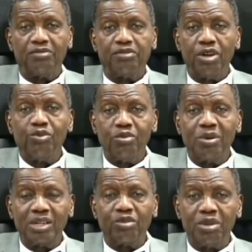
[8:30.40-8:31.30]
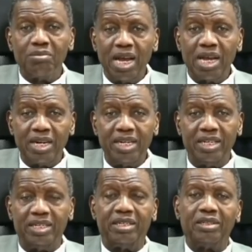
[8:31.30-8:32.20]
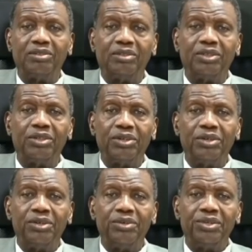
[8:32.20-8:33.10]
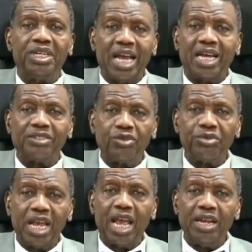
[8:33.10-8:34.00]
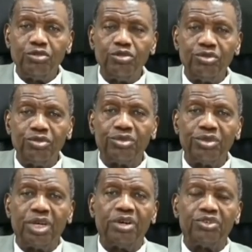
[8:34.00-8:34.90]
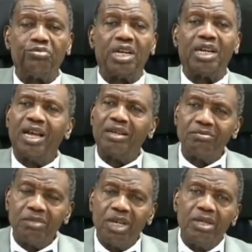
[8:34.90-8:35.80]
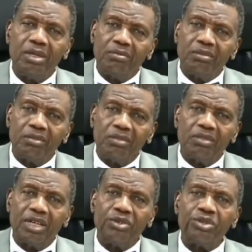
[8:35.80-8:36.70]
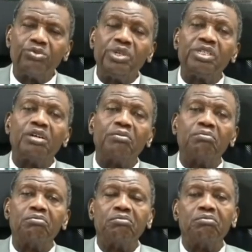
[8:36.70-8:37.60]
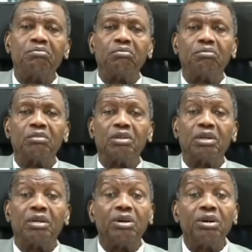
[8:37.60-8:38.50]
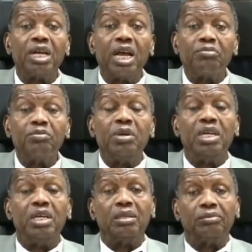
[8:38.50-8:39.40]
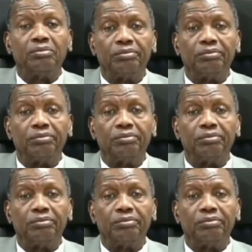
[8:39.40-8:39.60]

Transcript: And for a woman to be married, she has to say, I do, to the husband. I used wisdom, and God helped me.